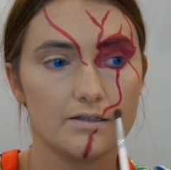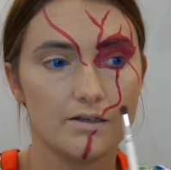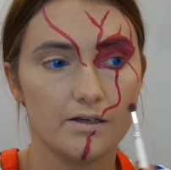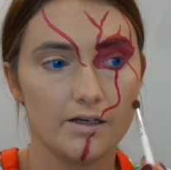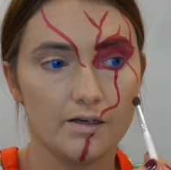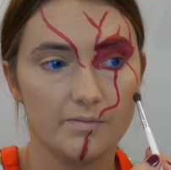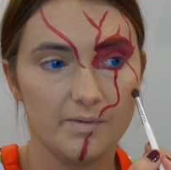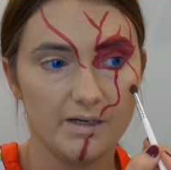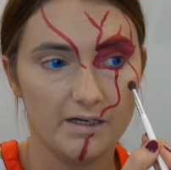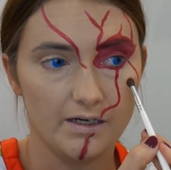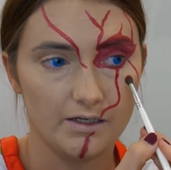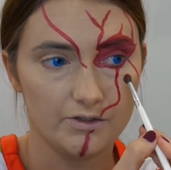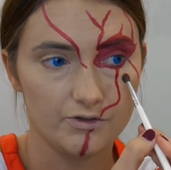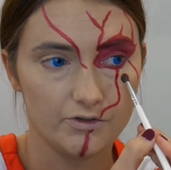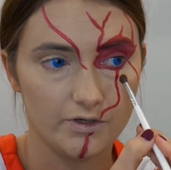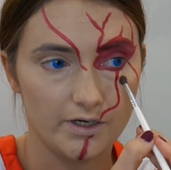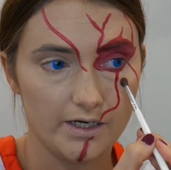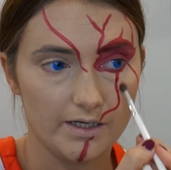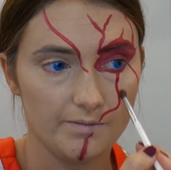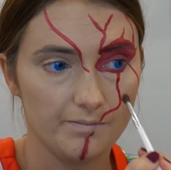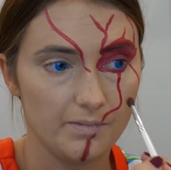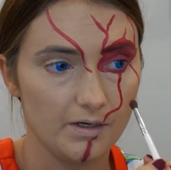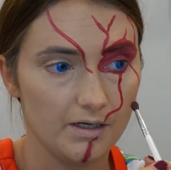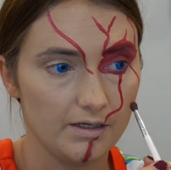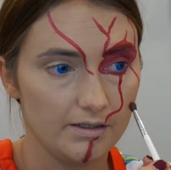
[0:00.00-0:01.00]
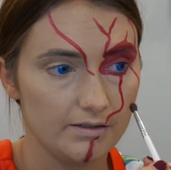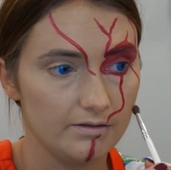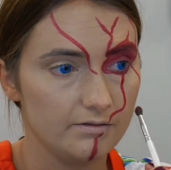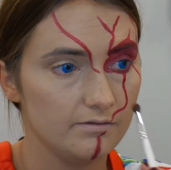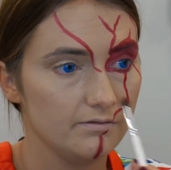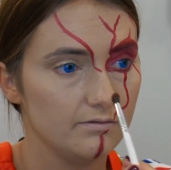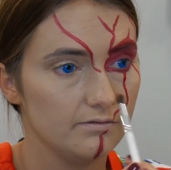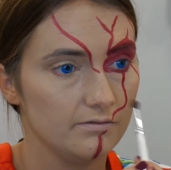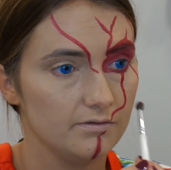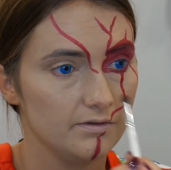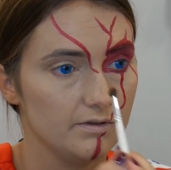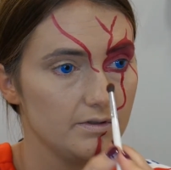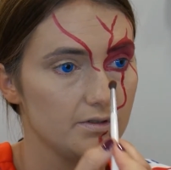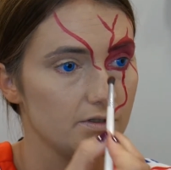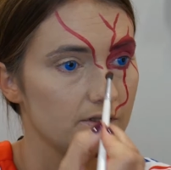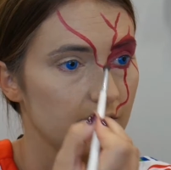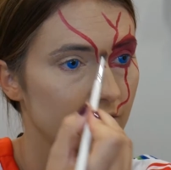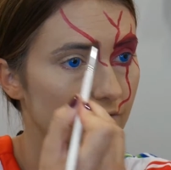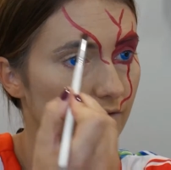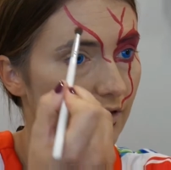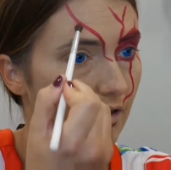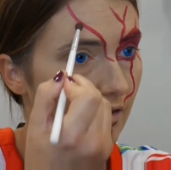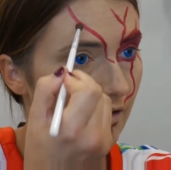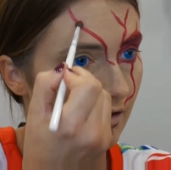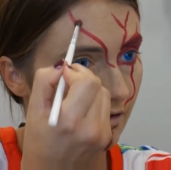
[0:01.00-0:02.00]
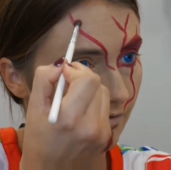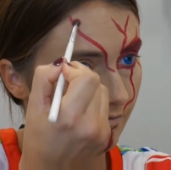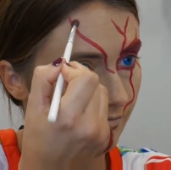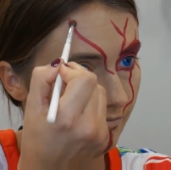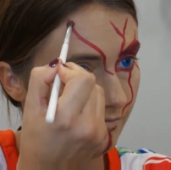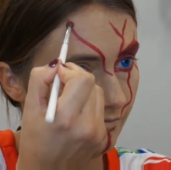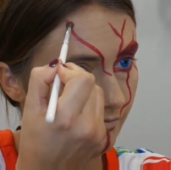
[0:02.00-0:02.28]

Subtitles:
so it could be like dried blood and stuff like that.